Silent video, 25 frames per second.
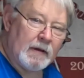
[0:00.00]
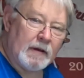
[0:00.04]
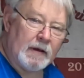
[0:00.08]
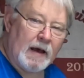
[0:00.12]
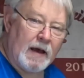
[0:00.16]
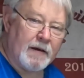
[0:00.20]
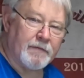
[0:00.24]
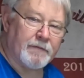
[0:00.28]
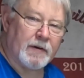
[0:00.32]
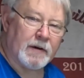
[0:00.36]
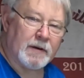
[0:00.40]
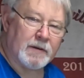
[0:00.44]

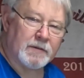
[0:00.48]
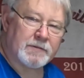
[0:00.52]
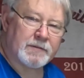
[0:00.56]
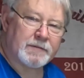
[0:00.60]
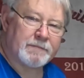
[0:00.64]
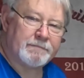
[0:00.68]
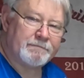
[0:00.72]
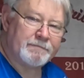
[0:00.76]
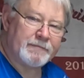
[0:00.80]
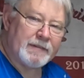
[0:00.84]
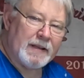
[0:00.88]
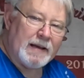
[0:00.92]
Hey folks,
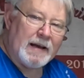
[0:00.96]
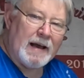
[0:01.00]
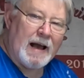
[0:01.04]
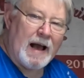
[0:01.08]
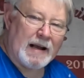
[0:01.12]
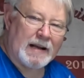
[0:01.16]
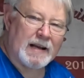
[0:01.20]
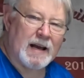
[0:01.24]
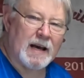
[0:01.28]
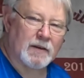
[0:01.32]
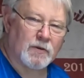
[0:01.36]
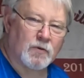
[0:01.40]

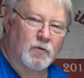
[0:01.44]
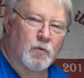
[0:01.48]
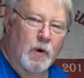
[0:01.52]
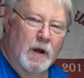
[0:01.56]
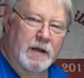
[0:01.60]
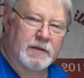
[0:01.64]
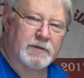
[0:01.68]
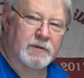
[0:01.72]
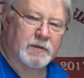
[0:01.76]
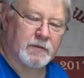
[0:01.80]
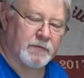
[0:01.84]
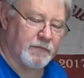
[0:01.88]
I got a
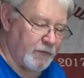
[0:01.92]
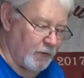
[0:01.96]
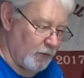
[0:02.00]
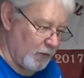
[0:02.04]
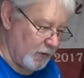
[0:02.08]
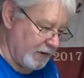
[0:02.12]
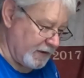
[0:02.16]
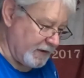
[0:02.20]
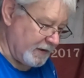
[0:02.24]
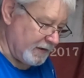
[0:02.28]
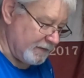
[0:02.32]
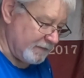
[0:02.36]
question
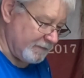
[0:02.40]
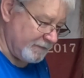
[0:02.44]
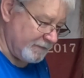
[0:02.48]
for you.